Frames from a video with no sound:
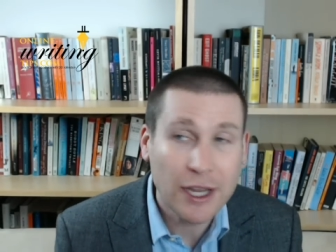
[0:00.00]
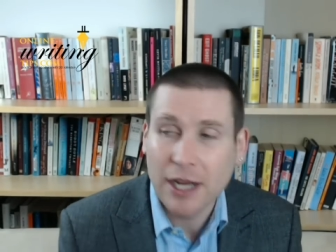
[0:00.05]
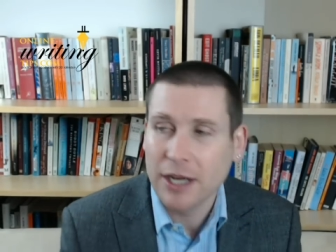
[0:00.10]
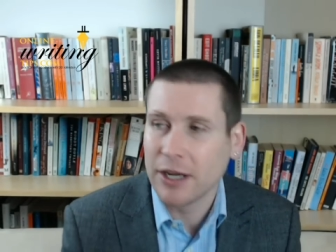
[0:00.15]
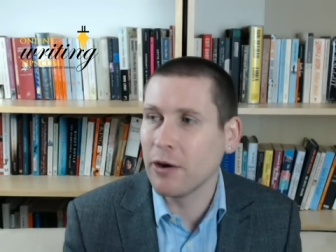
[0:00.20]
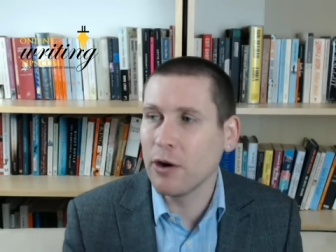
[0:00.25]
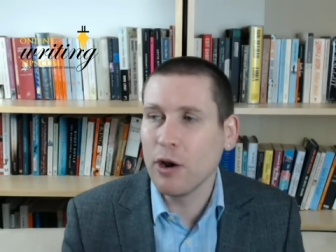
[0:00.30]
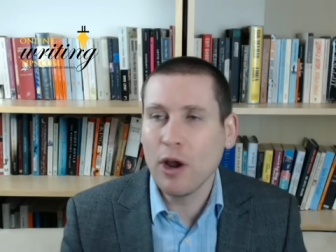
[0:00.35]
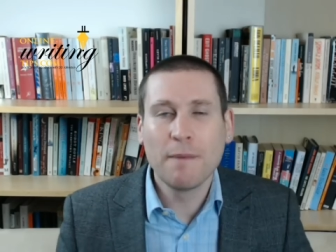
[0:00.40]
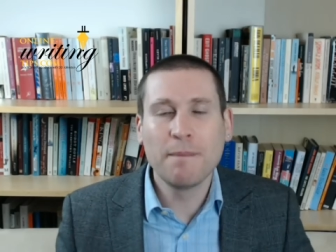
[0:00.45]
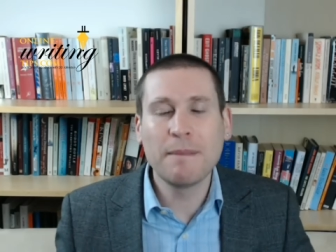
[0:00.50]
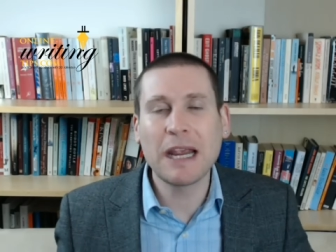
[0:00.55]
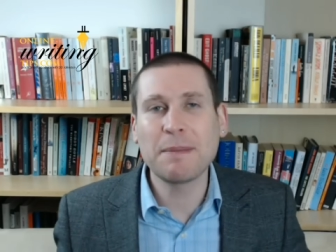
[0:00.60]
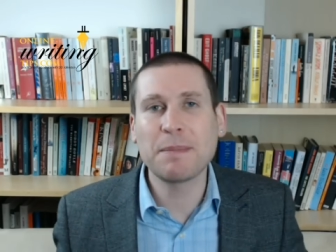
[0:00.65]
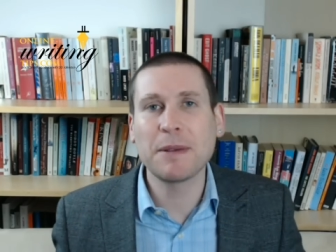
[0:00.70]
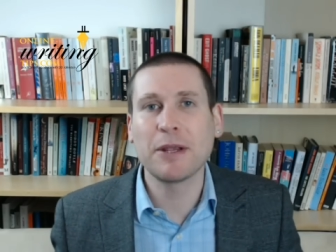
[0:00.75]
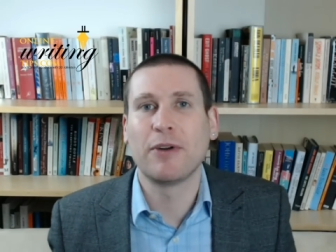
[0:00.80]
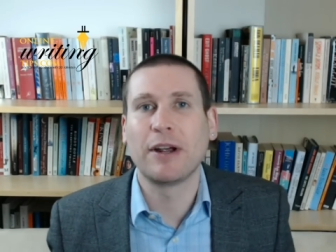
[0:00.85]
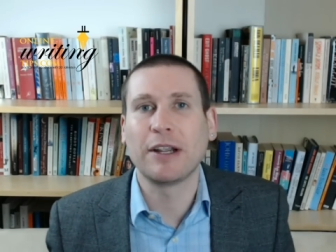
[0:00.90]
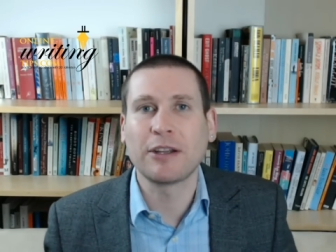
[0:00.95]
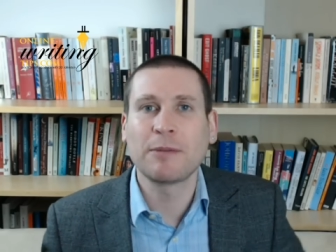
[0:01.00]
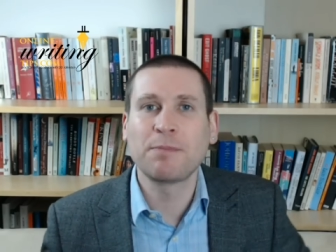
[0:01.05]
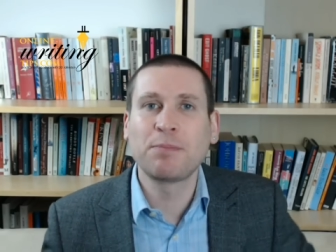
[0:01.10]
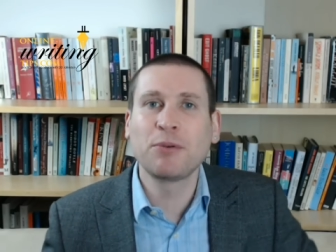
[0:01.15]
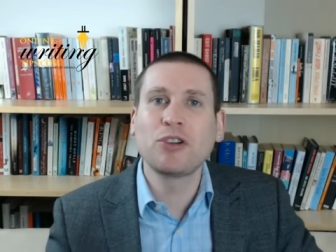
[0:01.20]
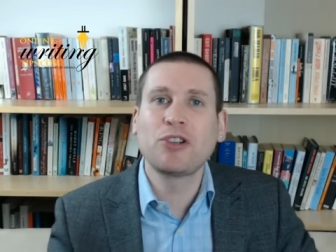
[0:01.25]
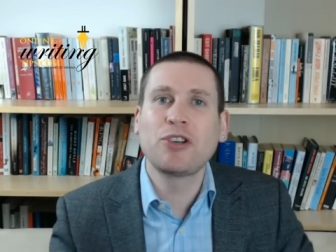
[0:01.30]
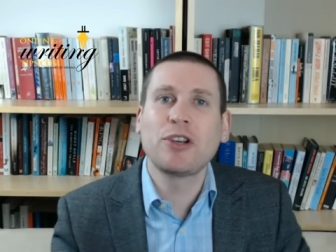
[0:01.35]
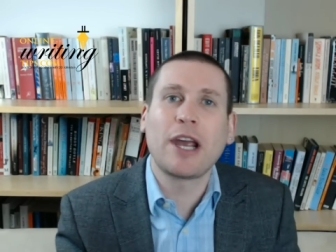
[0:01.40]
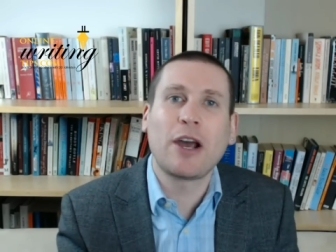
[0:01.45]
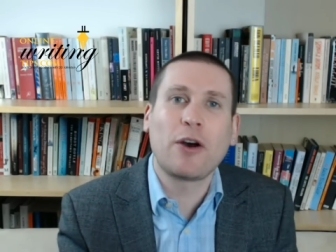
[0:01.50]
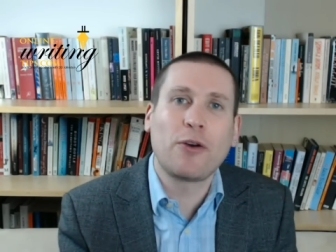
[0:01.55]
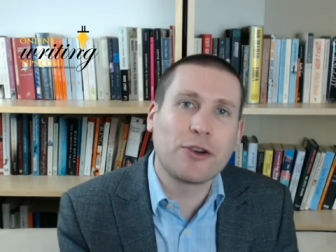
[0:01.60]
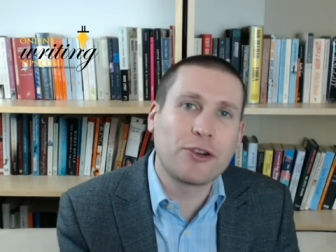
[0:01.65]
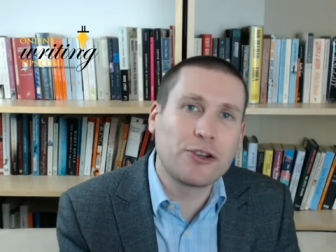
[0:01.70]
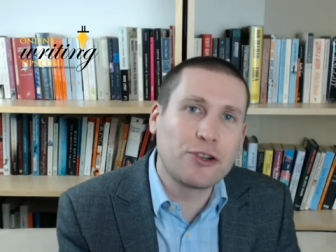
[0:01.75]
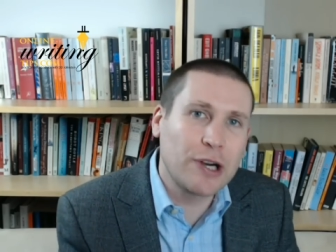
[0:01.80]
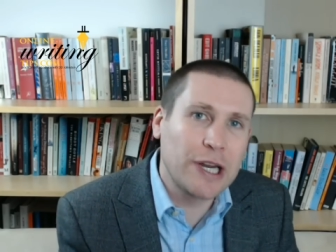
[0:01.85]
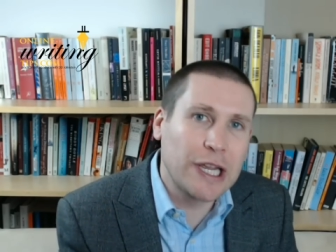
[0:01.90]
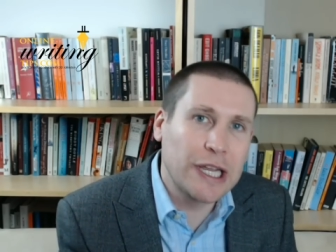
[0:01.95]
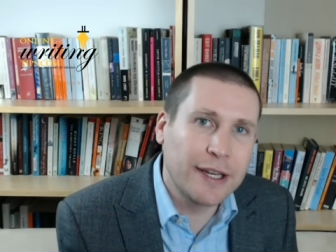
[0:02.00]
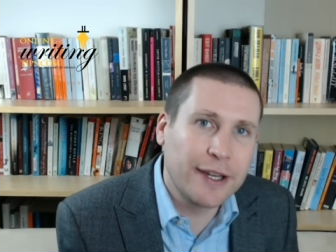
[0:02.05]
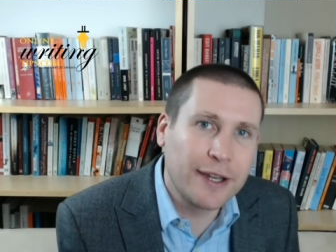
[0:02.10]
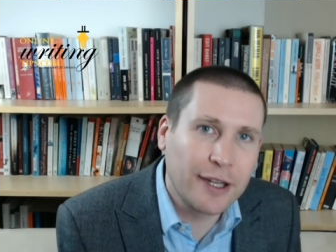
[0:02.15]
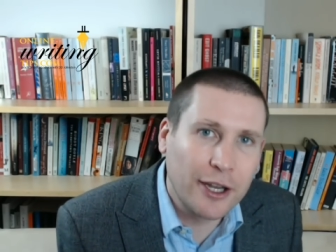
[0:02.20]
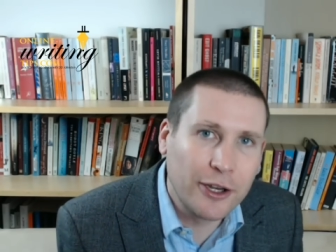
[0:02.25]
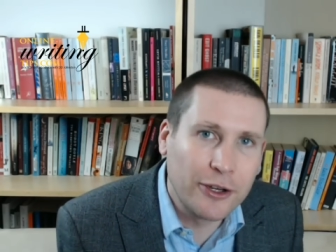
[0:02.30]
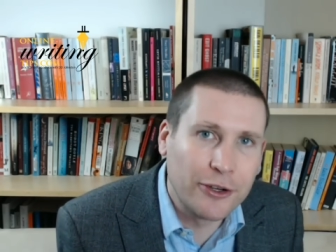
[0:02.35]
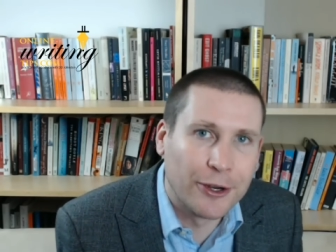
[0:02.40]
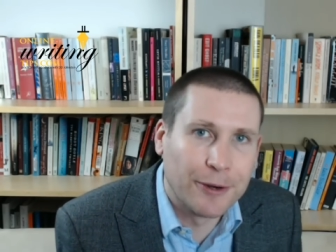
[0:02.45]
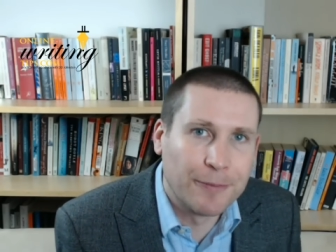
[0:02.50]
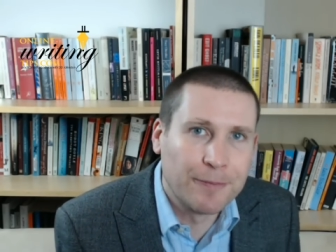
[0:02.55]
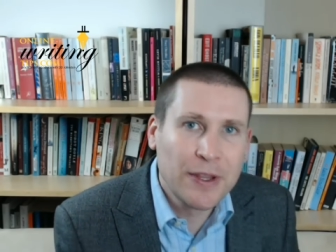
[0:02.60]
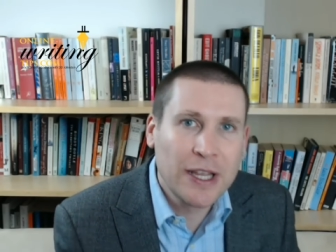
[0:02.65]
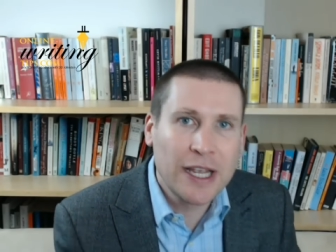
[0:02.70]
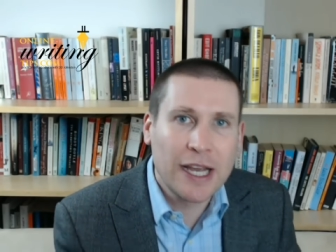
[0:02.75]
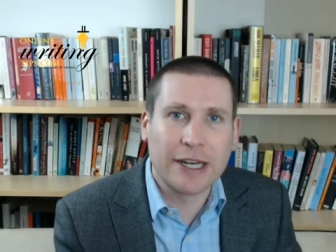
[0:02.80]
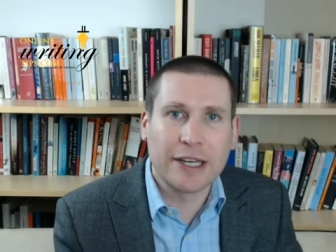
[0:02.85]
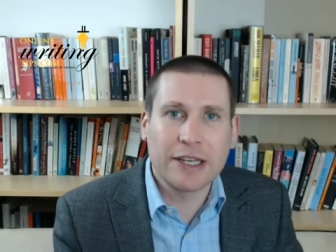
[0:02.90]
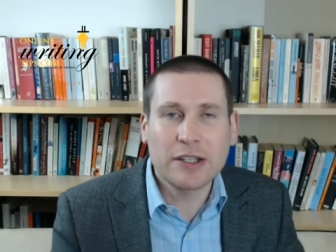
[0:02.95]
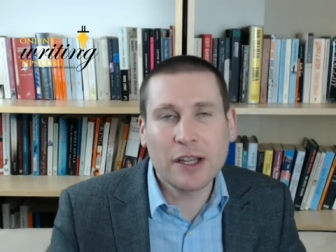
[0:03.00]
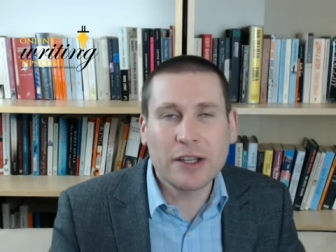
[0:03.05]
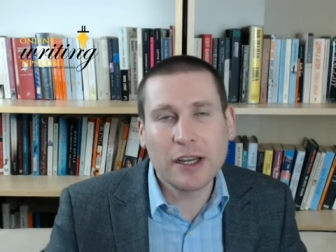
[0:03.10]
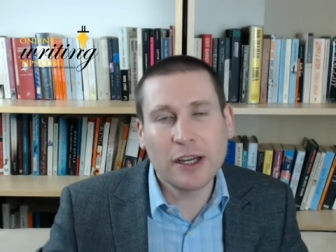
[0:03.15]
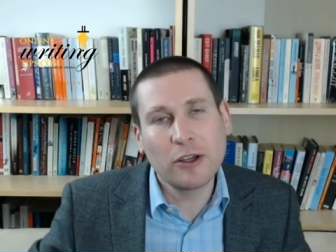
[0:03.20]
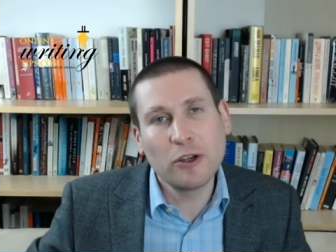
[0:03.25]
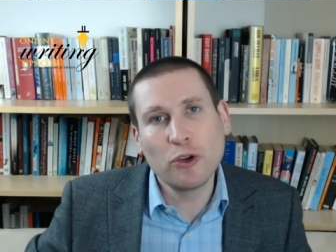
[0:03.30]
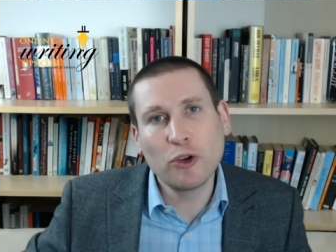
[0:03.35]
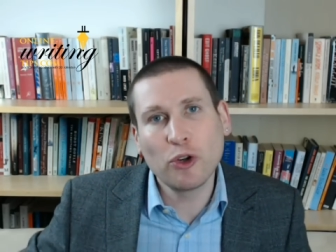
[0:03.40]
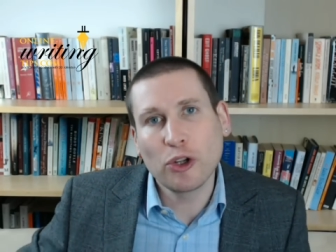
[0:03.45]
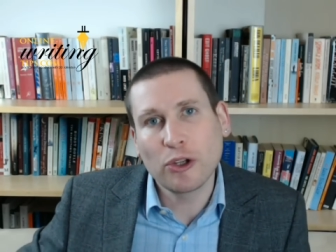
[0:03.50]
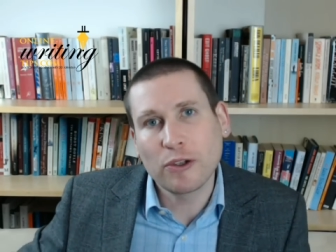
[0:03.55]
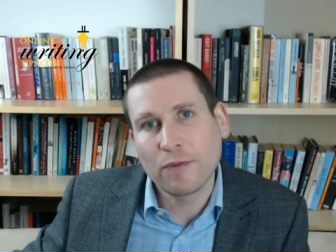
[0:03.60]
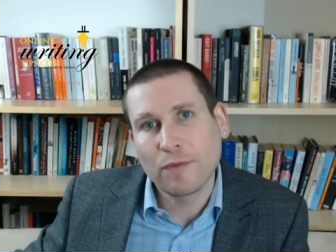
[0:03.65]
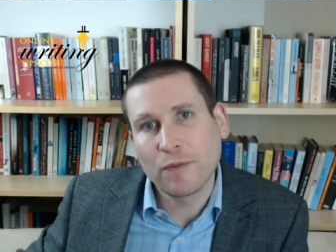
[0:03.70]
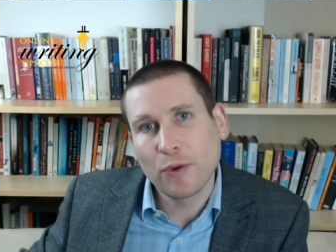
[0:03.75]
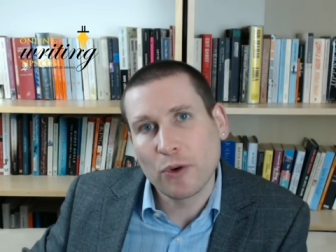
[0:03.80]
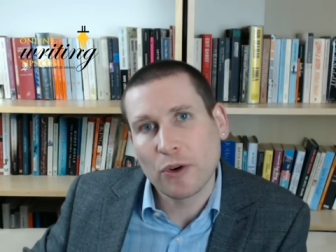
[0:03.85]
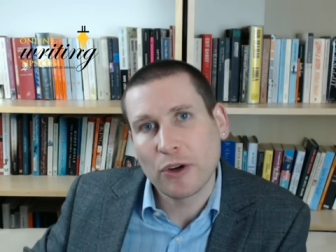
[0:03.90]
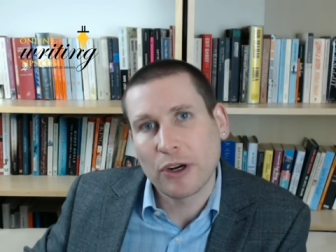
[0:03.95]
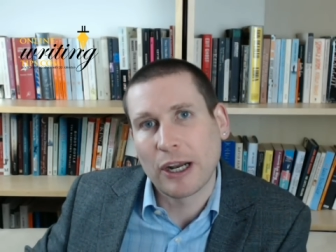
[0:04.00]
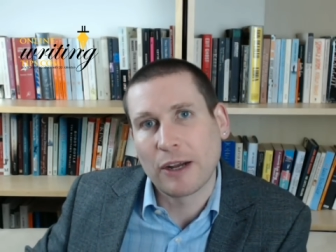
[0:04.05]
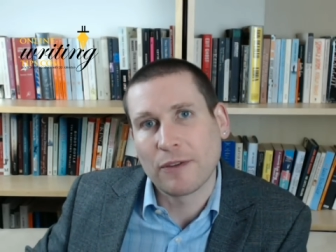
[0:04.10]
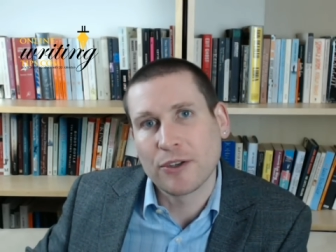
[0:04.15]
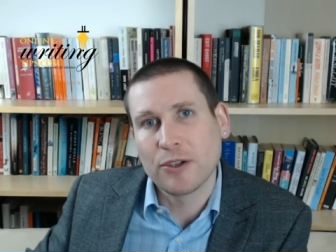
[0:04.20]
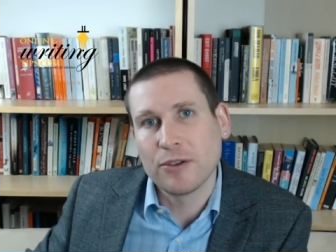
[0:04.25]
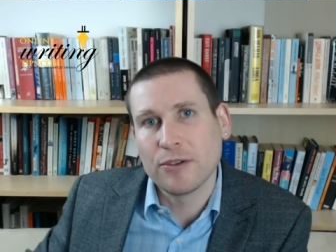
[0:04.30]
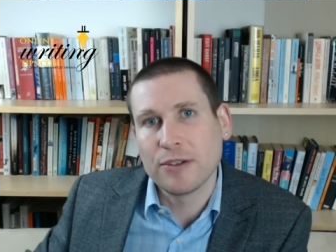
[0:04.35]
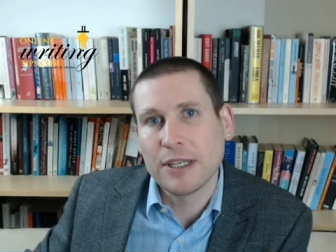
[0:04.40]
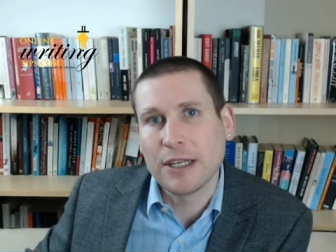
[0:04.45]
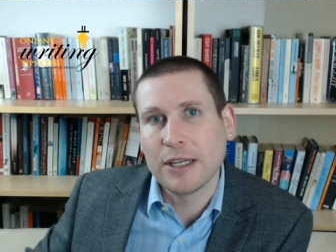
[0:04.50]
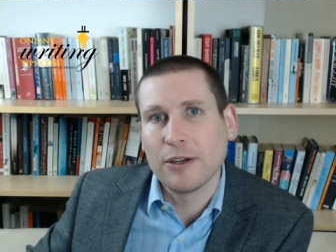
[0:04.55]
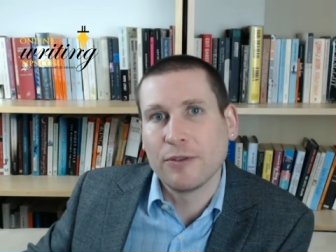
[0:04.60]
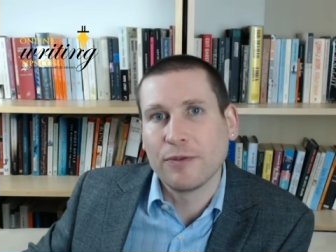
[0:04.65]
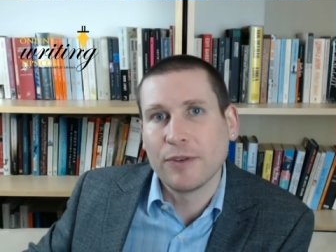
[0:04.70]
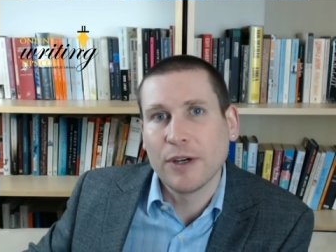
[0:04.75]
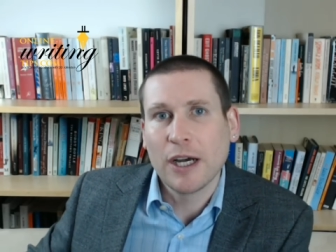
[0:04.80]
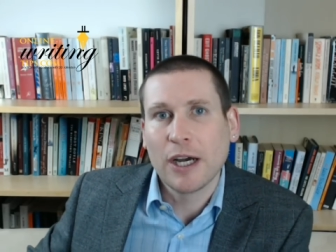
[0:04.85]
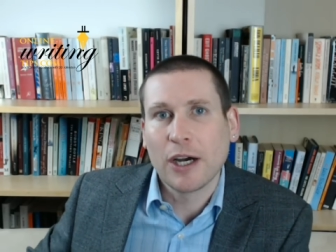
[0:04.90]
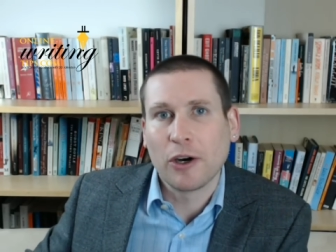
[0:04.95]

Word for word: Now, maybe, right, suppose you get on a train in London and it's like, you know, those photographs you see of,